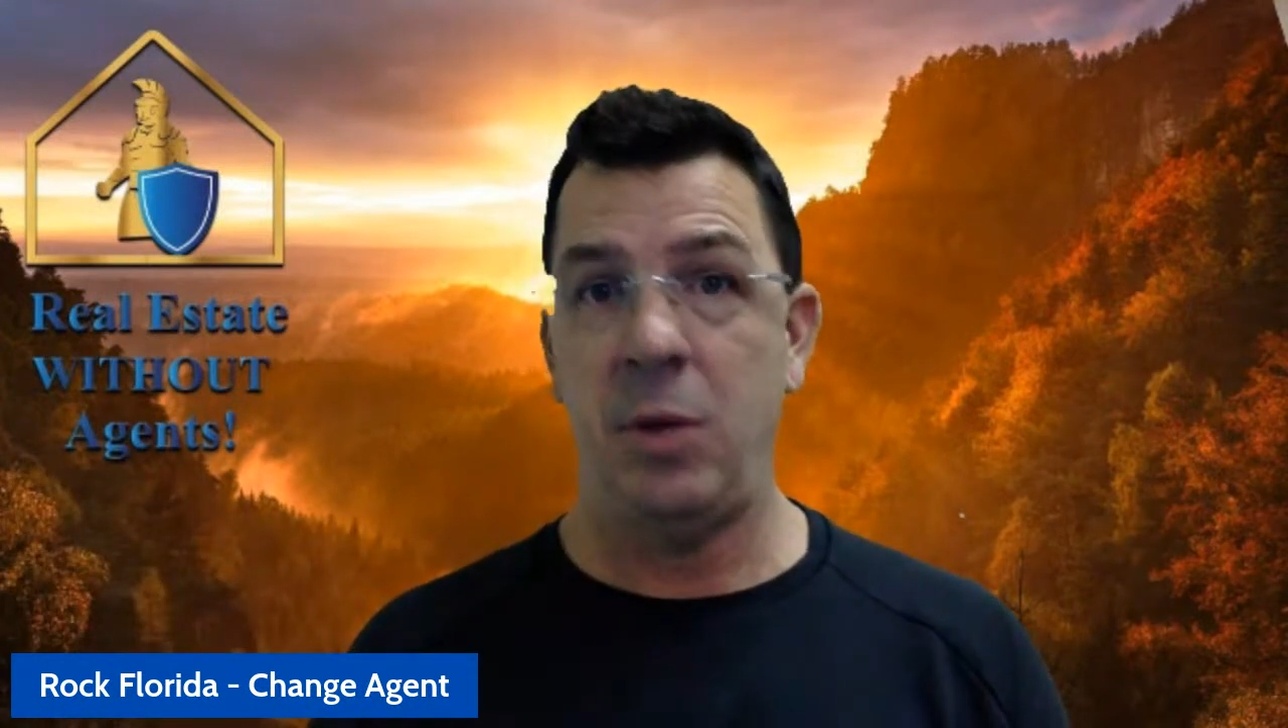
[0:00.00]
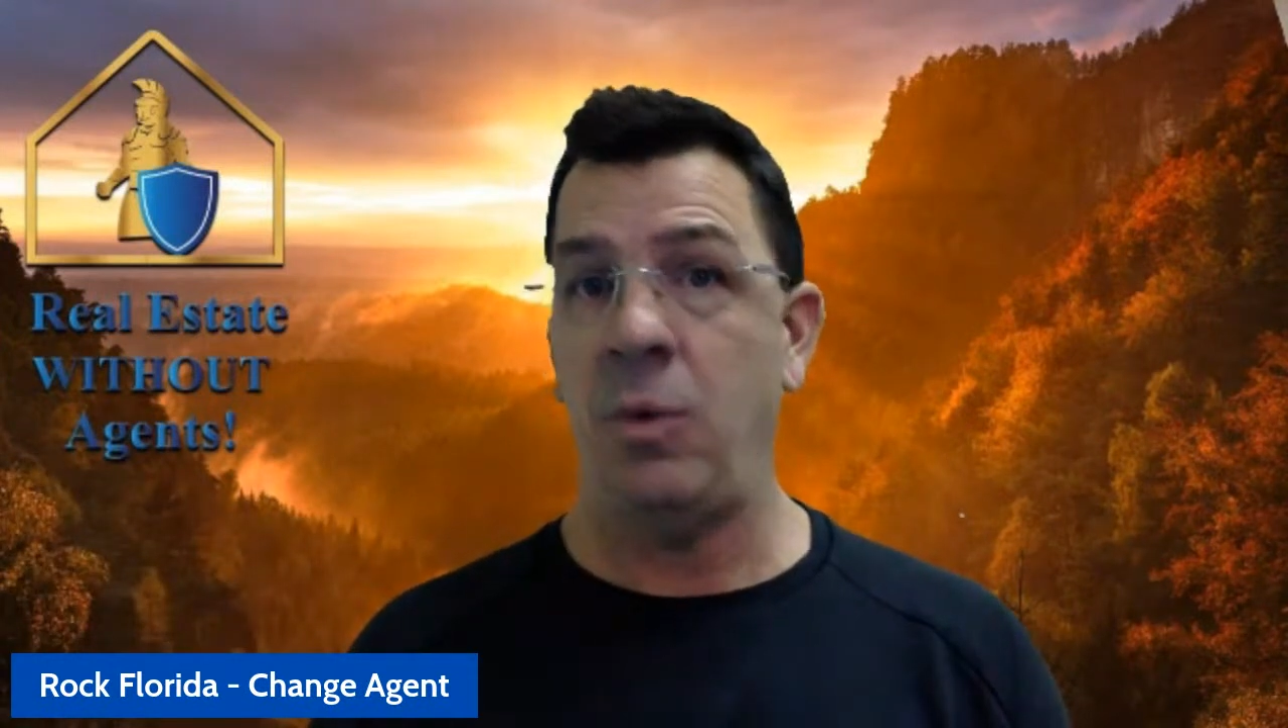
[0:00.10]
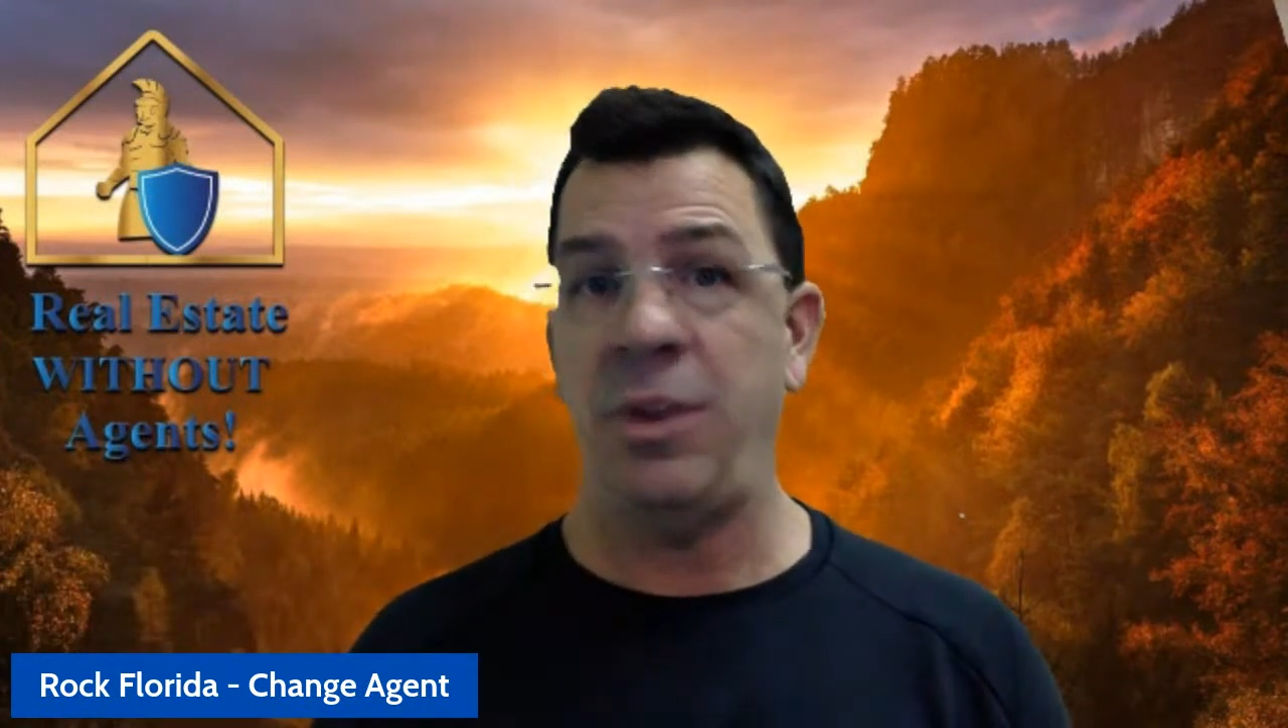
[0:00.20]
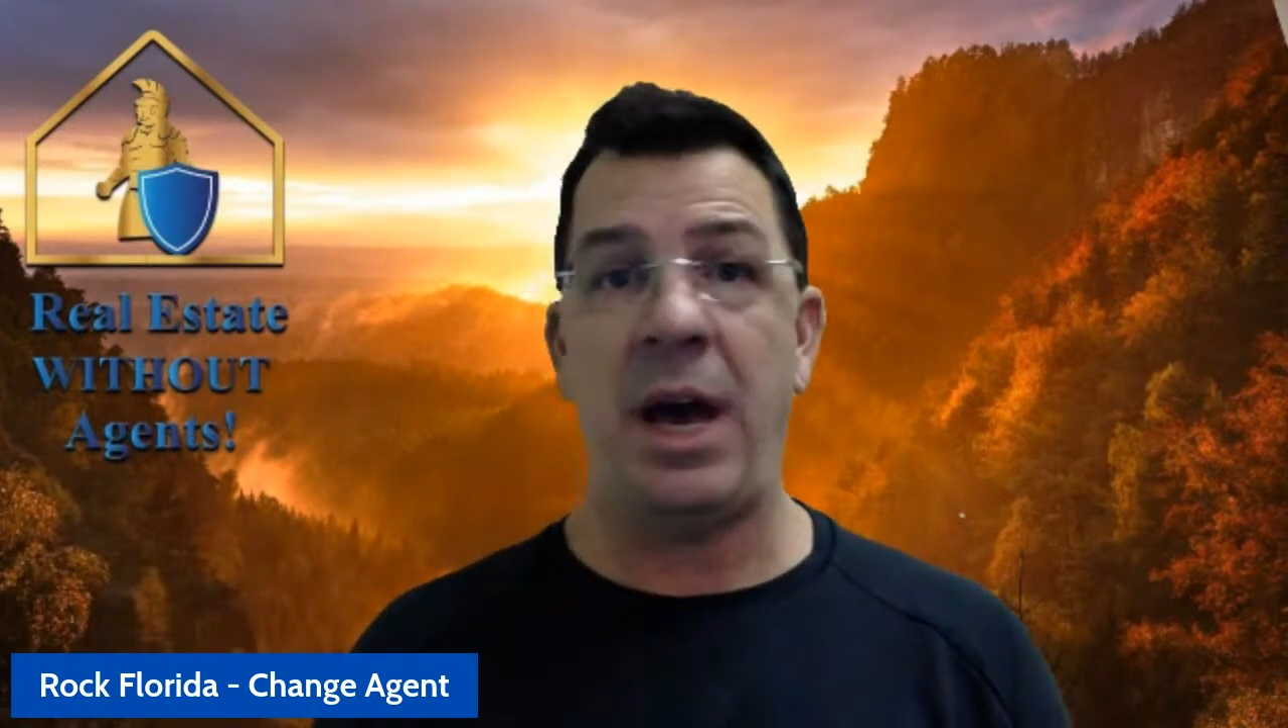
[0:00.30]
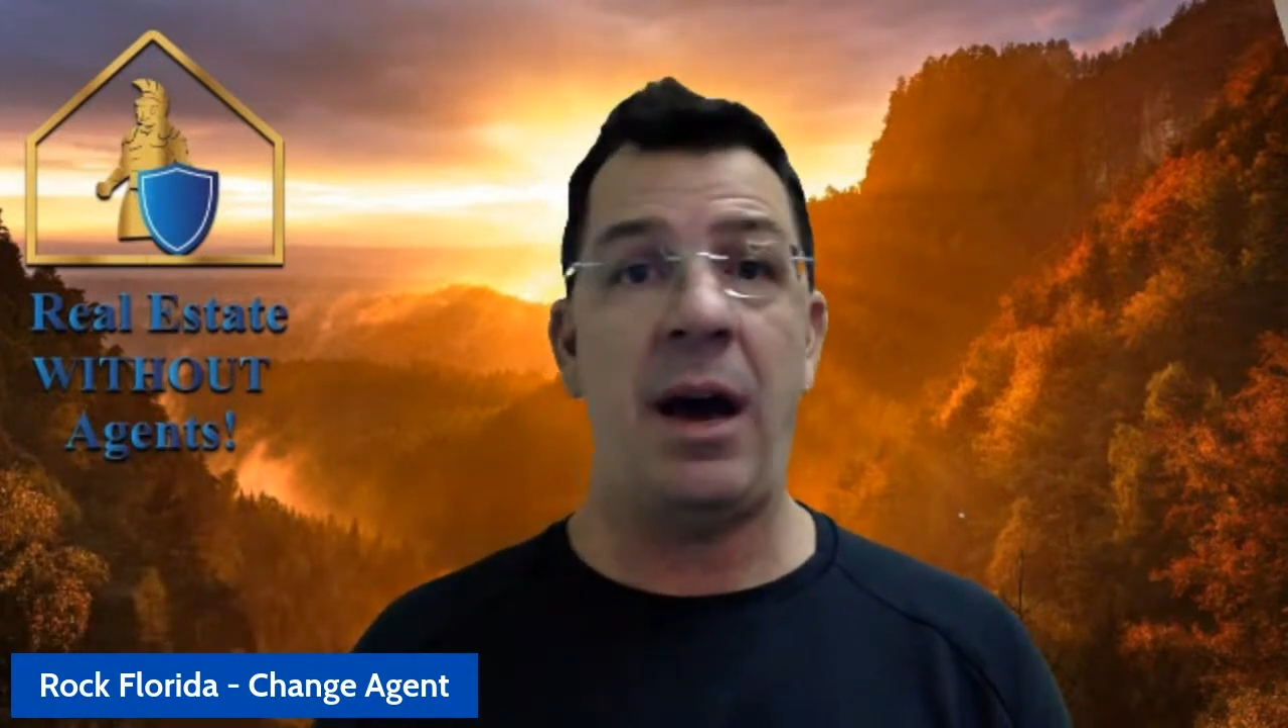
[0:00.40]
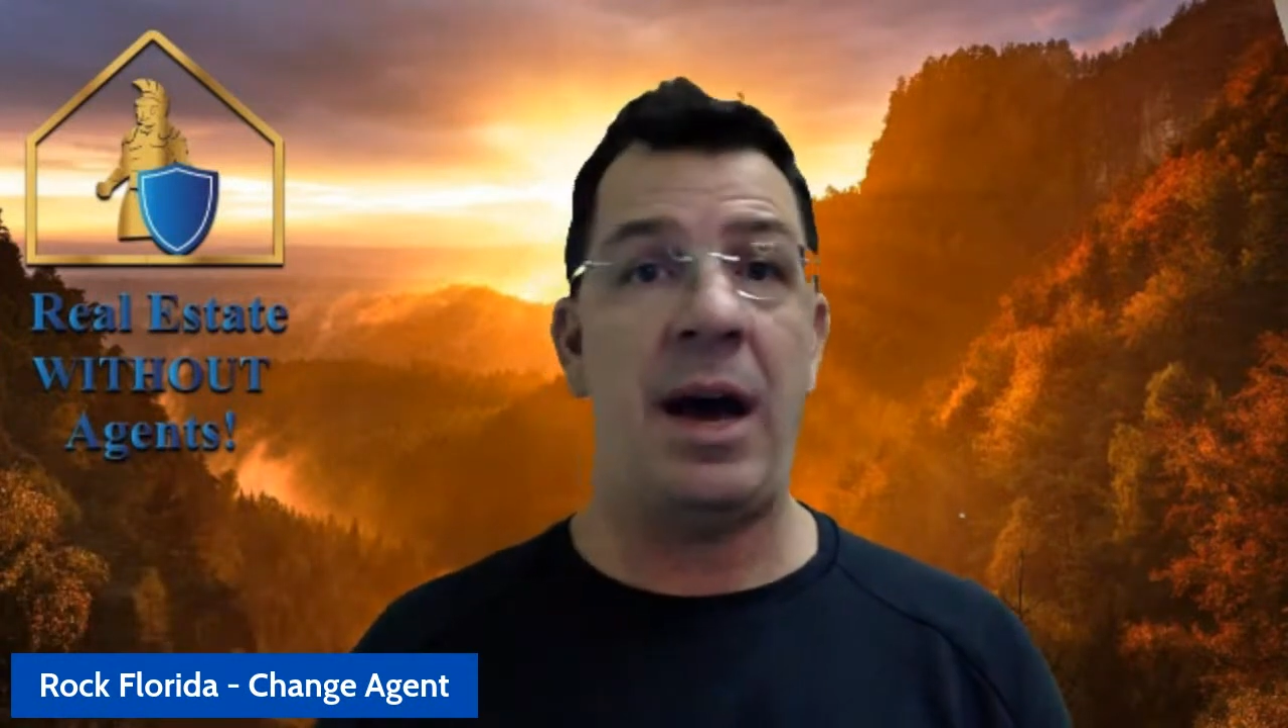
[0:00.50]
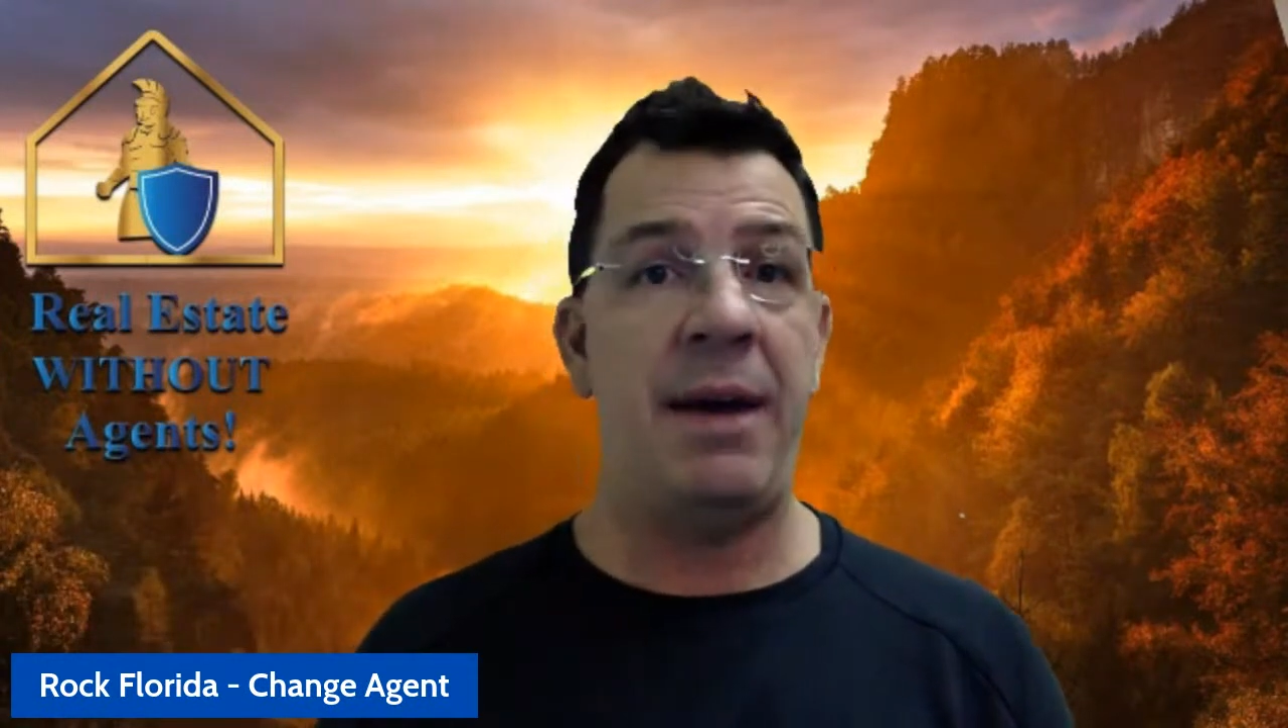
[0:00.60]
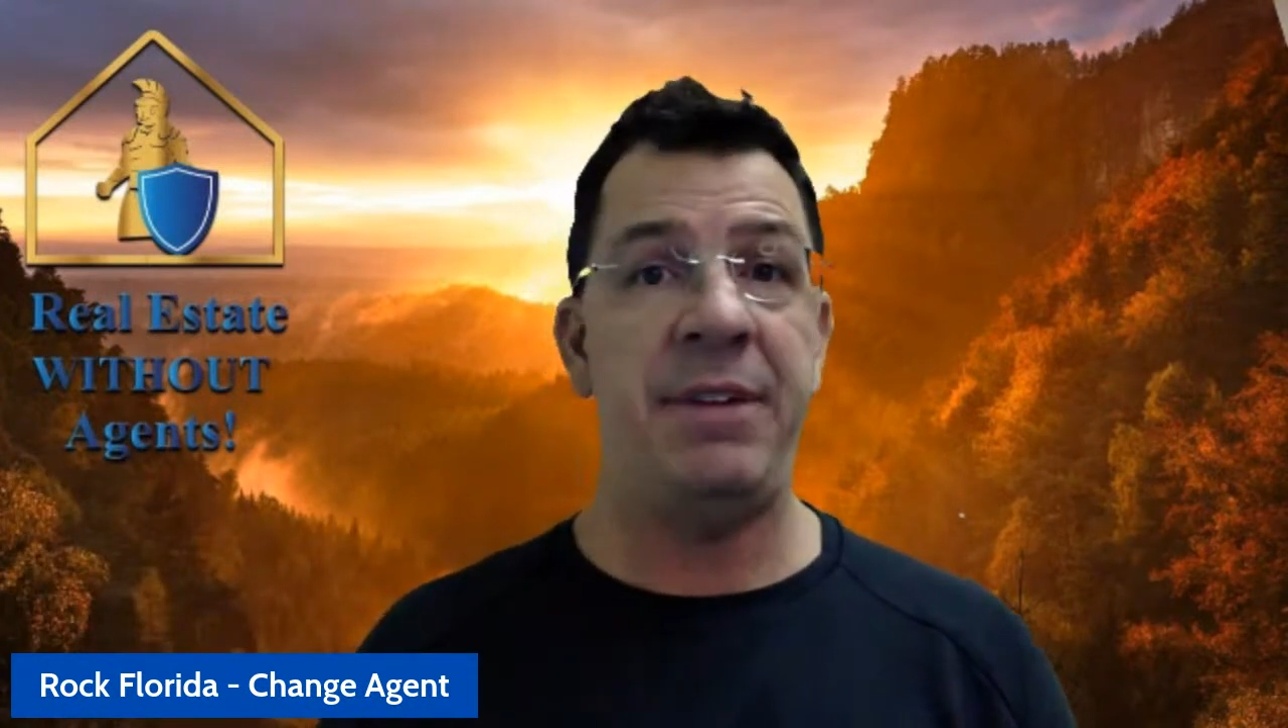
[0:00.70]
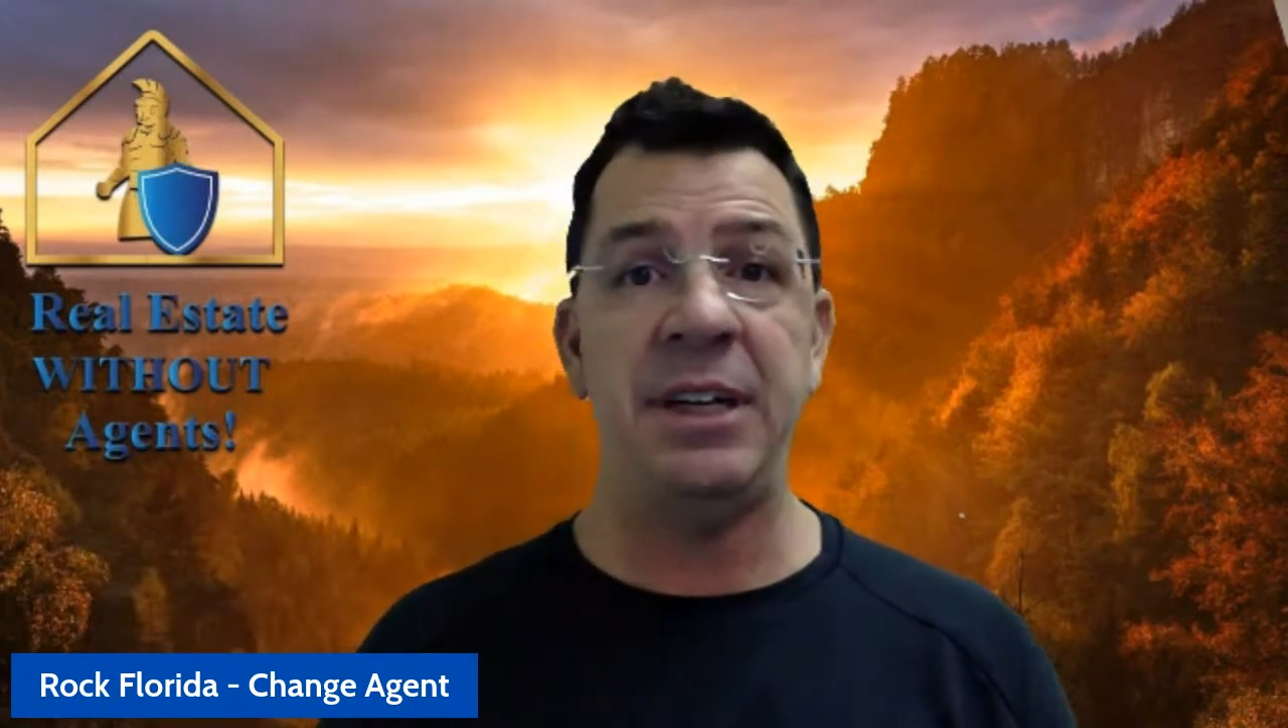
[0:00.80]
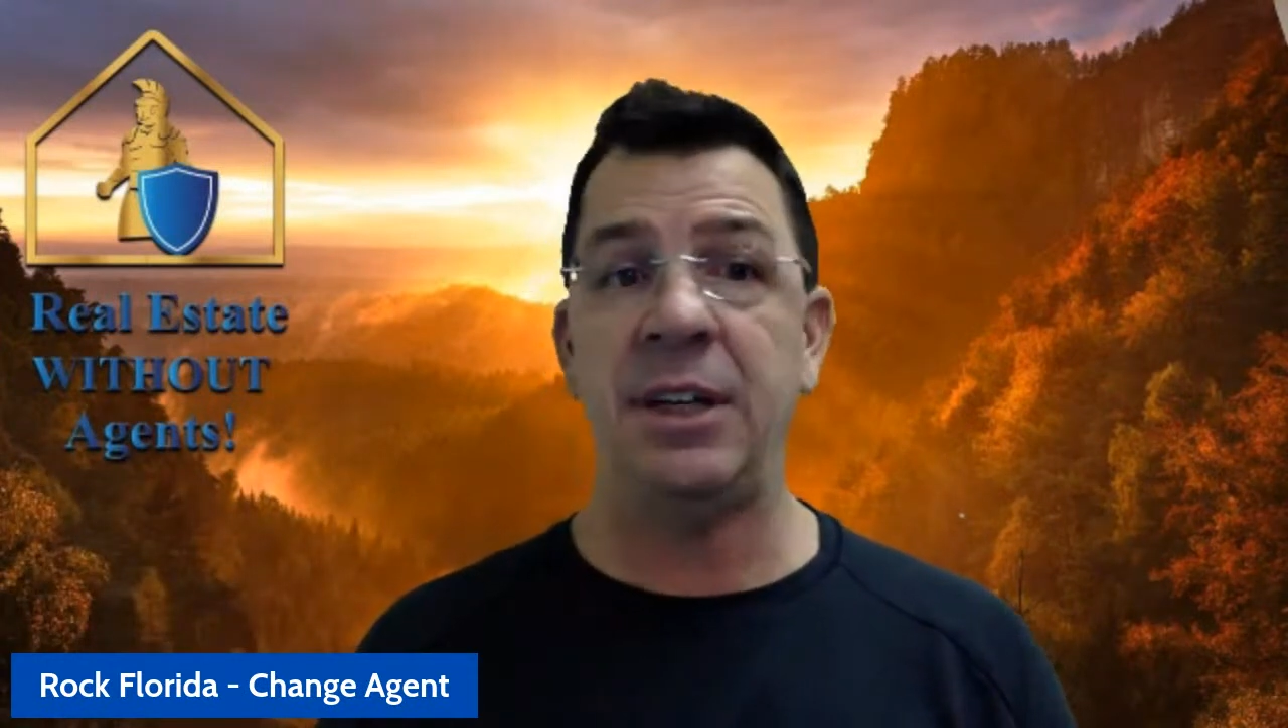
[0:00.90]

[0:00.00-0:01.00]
without having